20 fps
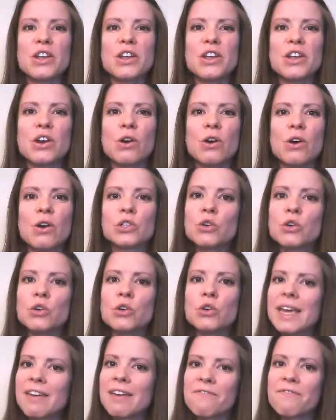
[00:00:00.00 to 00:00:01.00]
So you
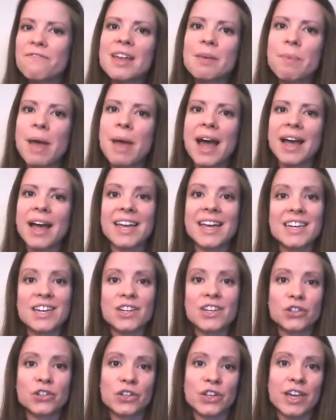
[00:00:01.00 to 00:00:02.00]
can get feedback
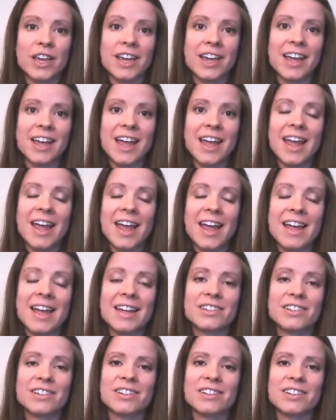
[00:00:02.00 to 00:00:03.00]
initially
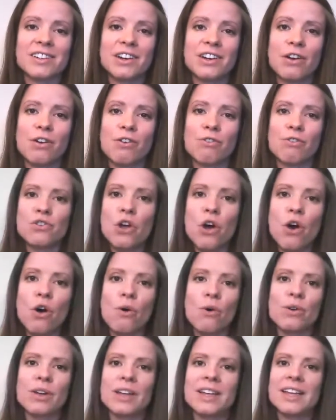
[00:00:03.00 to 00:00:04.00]
and,
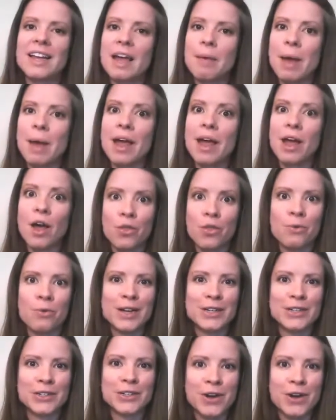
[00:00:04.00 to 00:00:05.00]
know, am I on the
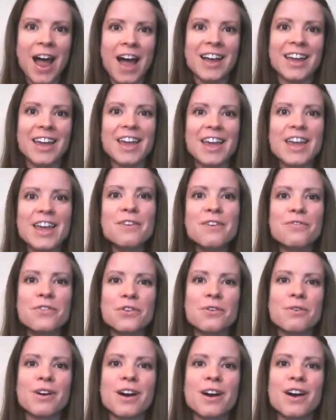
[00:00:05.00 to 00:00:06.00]
right track
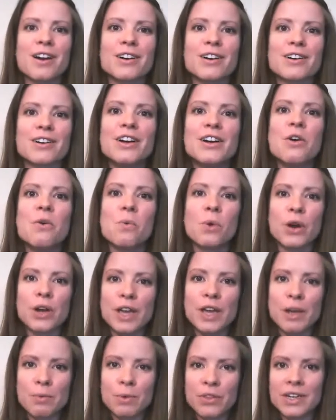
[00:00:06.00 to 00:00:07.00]
if you are
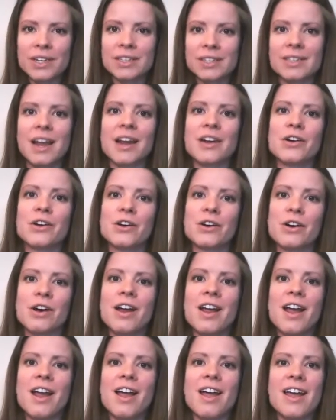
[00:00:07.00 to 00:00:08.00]
working with a
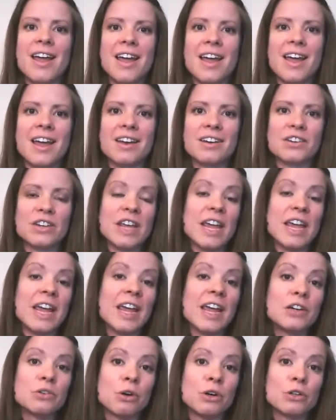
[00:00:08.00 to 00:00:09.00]
designer and
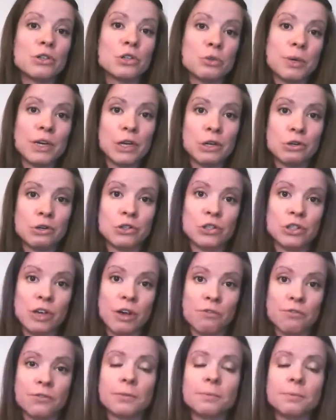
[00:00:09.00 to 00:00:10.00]
or doing it
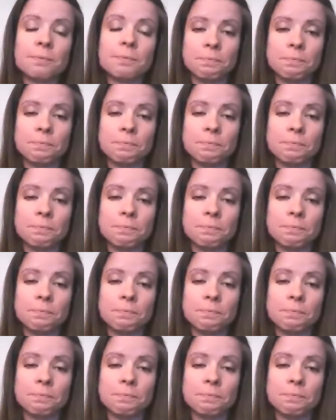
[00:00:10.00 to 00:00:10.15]
yourself.